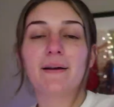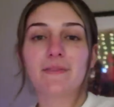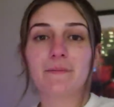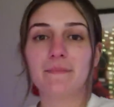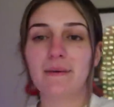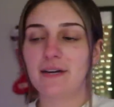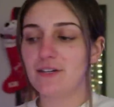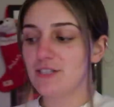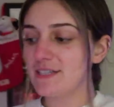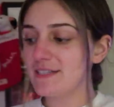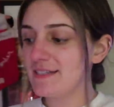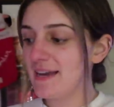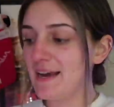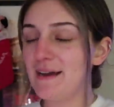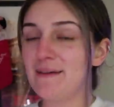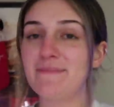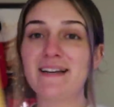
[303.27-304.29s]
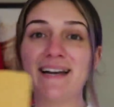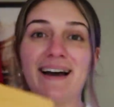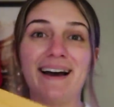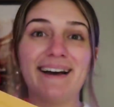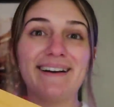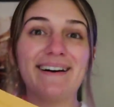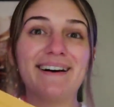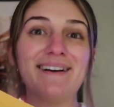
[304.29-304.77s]
But the mail just came and
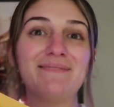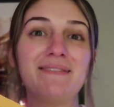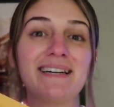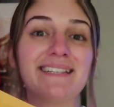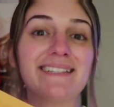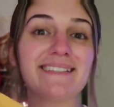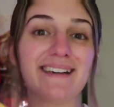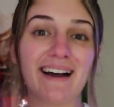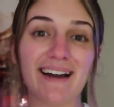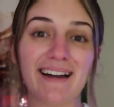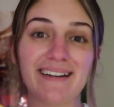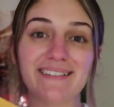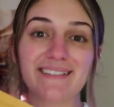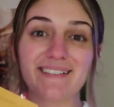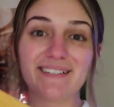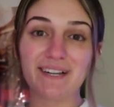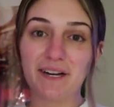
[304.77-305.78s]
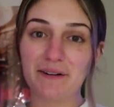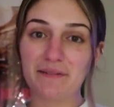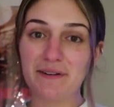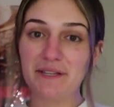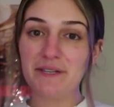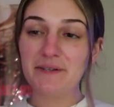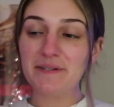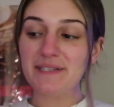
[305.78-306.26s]
I got my signed Stuck
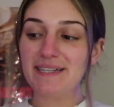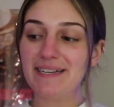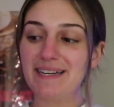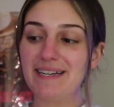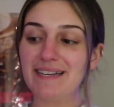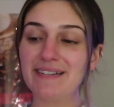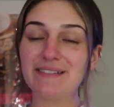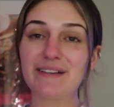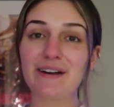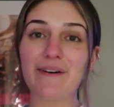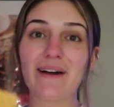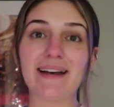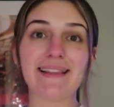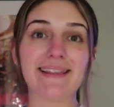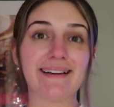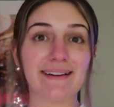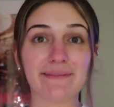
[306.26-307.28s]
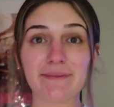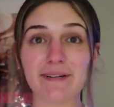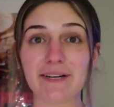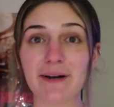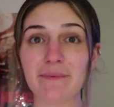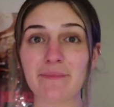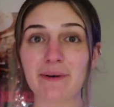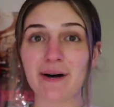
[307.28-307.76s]
With You CD, so I think I'm
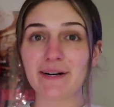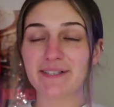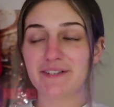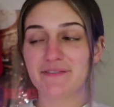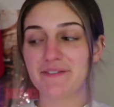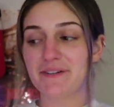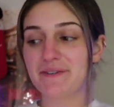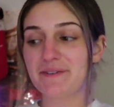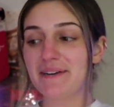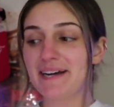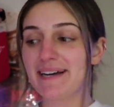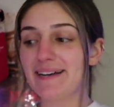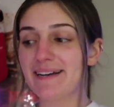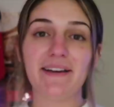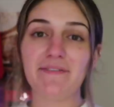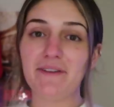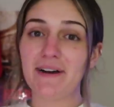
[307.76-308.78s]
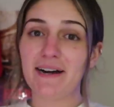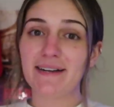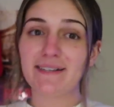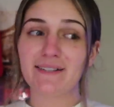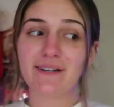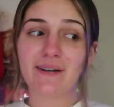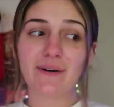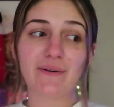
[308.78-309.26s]
gonna unbox it real quick. If you
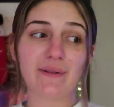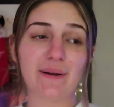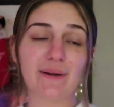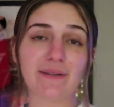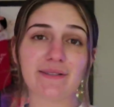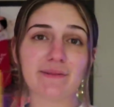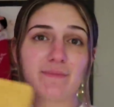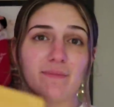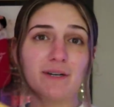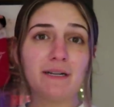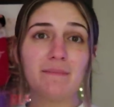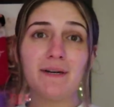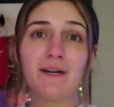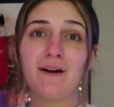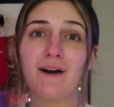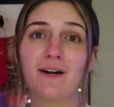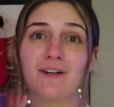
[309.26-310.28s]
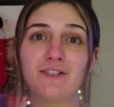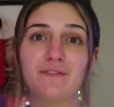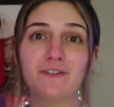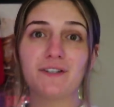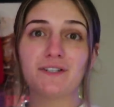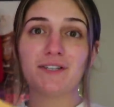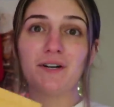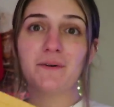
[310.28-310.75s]
guys know, there is a pretty big
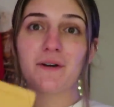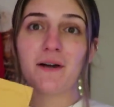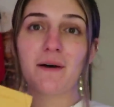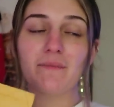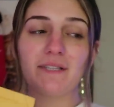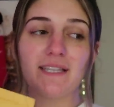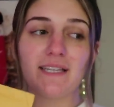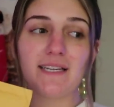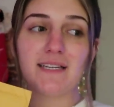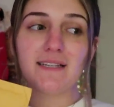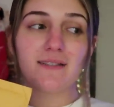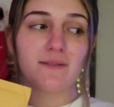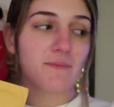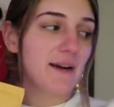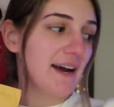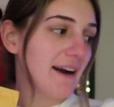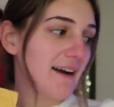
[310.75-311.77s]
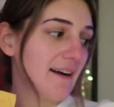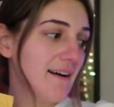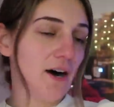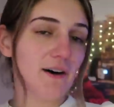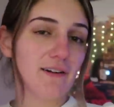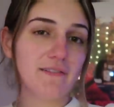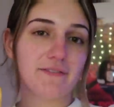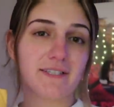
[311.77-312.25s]
controversy going on with these where
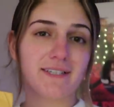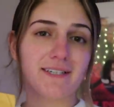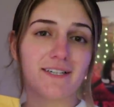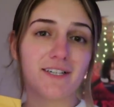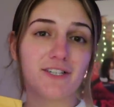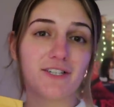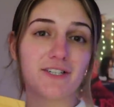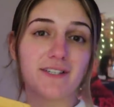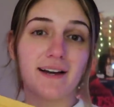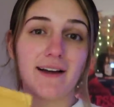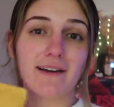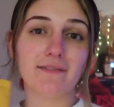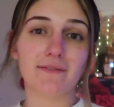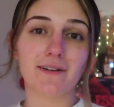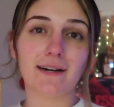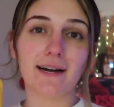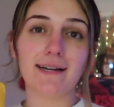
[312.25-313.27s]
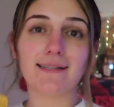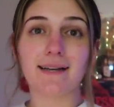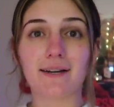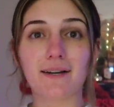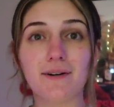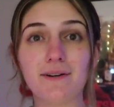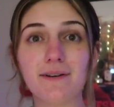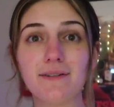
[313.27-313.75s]
all of the signatures kind of look
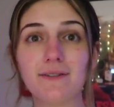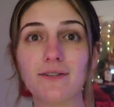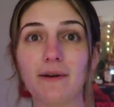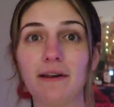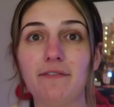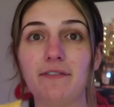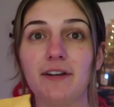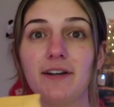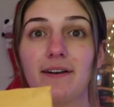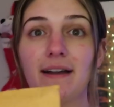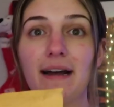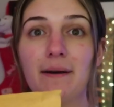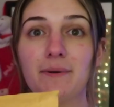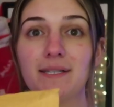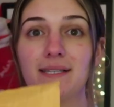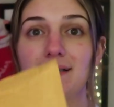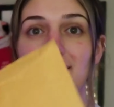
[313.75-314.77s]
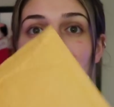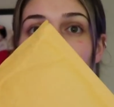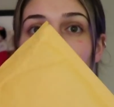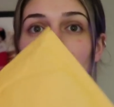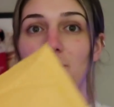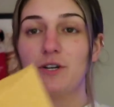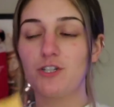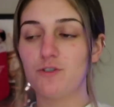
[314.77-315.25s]
identical, so I figured I would
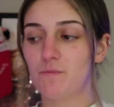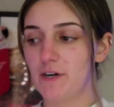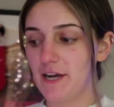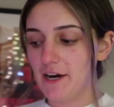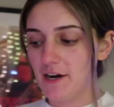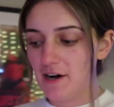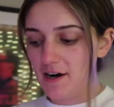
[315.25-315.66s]
see which one I